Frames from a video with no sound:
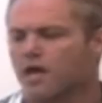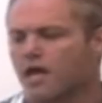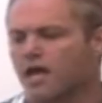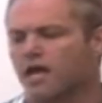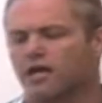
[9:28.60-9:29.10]

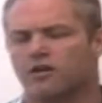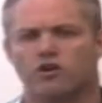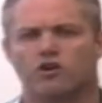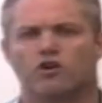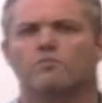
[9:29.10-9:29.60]
and
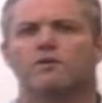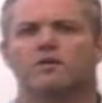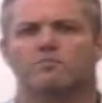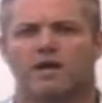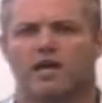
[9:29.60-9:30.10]
you're
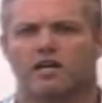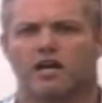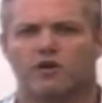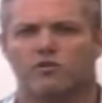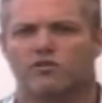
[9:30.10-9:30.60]
being paid
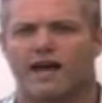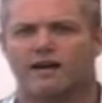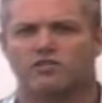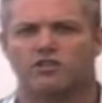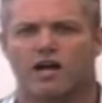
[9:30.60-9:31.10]

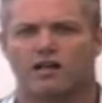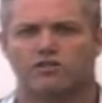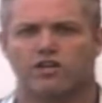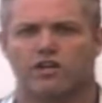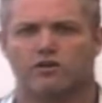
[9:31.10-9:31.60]

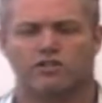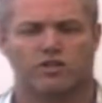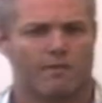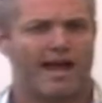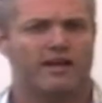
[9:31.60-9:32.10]
$100,000 a year as
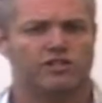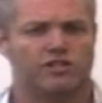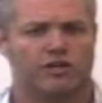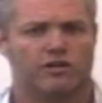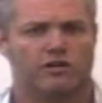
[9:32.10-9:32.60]
the
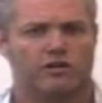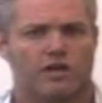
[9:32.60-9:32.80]
manager,